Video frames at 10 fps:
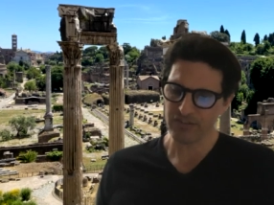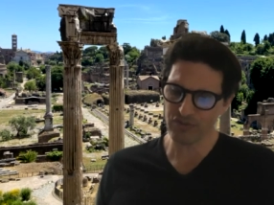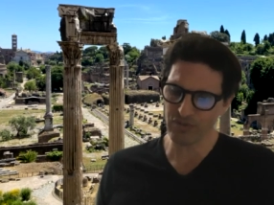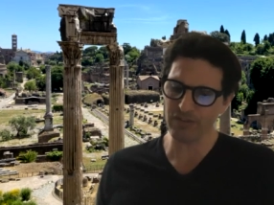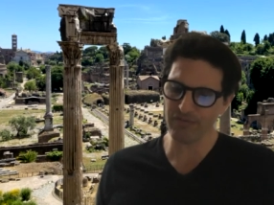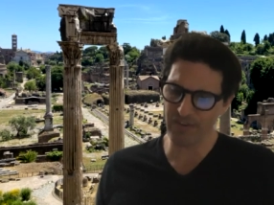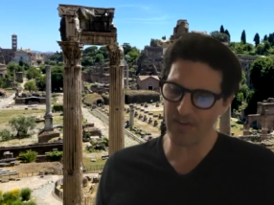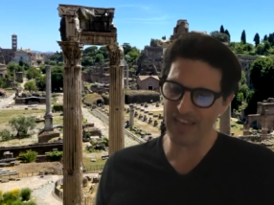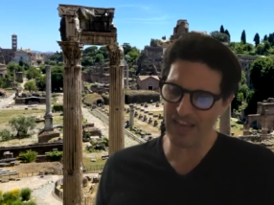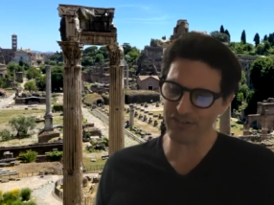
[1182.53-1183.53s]
to the
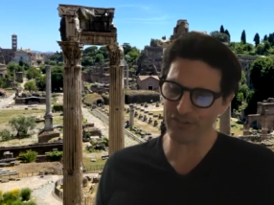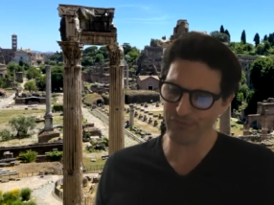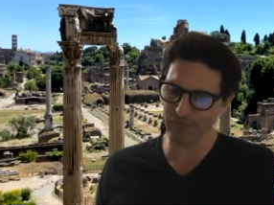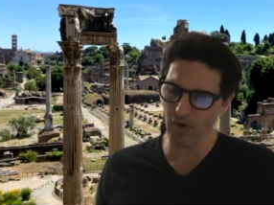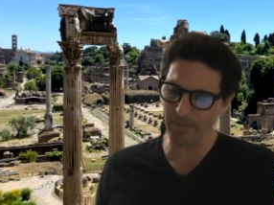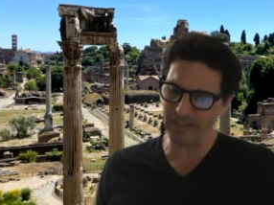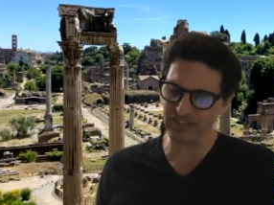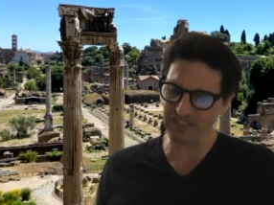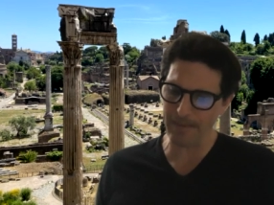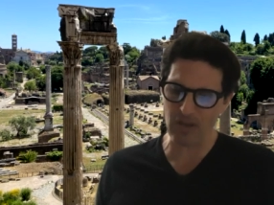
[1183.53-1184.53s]
very edge of the forum, and he
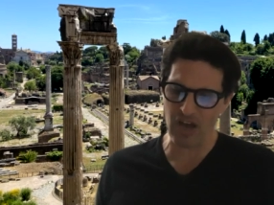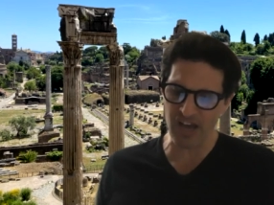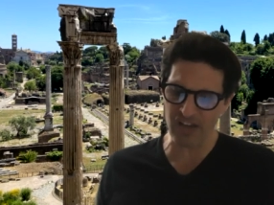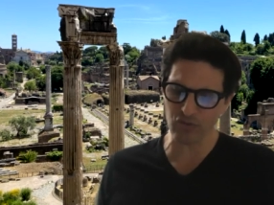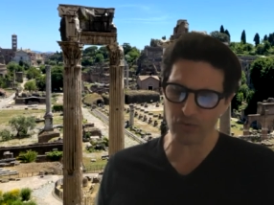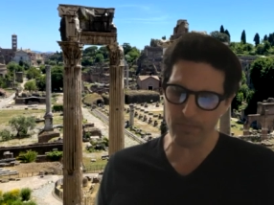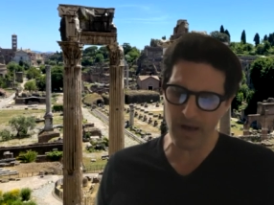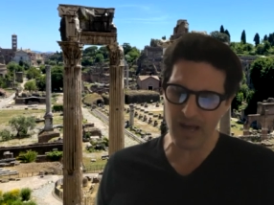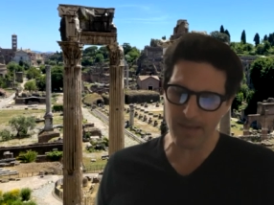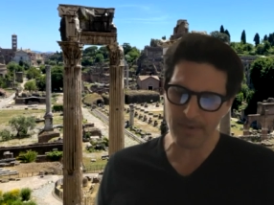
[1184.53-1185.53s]
escaped the hostile
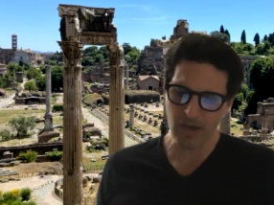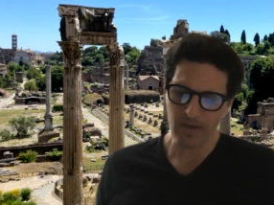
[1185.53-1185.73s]
mob